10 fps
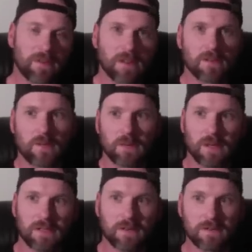and 20
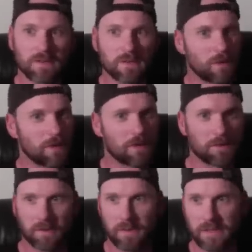bucks goes to Twilio and
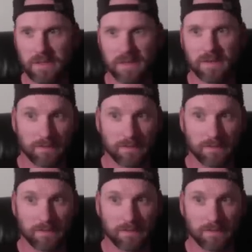you're in business.